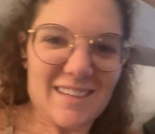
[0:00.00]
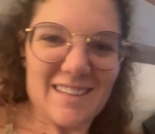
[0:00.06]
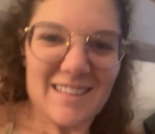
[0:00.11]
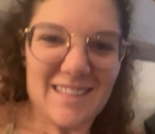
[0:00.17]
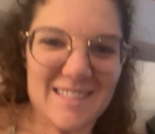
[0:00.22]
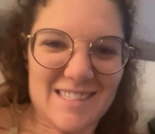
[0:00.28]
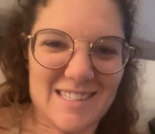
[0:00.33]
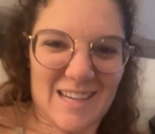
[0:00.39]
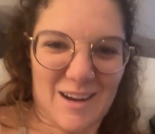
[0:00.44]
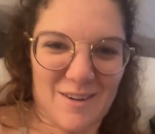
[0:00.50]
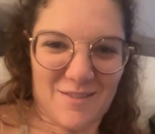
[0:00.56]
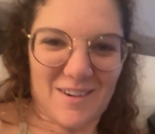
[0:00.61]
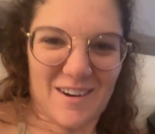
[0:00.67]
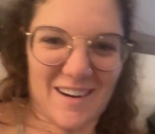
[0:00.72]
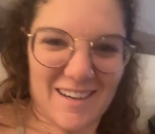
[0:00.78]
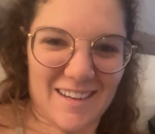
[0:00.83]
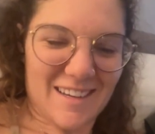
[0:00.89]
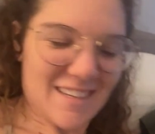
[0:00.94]
Let's see how far
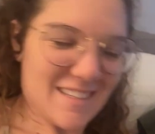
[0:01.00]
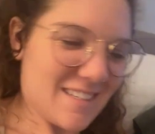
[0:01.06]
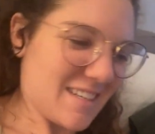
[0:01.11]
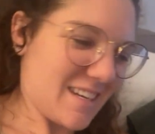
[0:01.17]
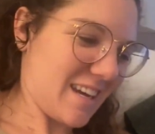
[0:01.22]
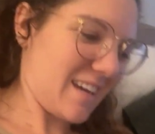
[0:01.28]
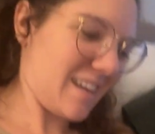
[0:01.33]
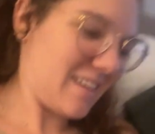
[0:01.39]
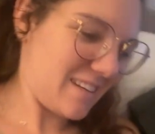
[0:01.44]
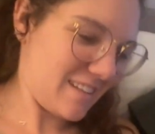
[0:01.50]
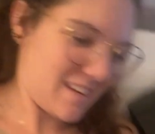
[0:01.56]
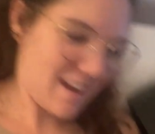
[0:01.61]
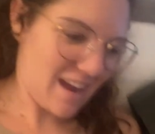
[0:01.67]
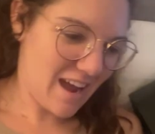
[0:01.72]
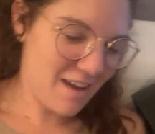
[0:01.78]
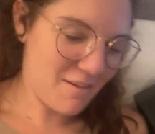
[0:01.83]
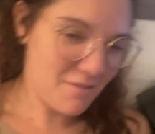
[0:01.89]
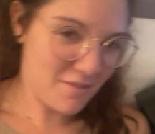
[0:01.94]
I can get tonight.
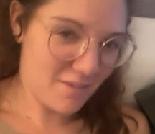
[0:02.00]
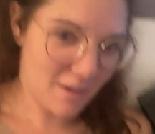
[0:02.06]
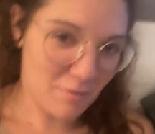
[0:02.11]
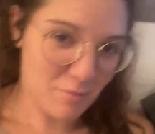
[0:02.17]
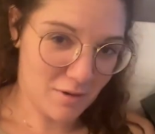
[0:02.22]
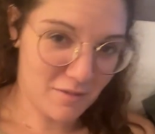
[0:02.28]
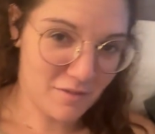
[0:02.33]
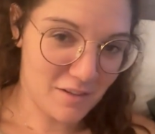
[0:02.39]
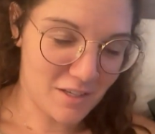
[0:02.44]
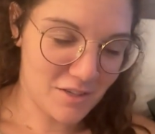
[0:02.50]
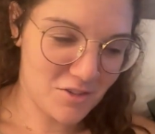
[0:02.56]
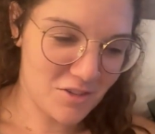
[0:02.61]
I have a feeling I'm gonna finish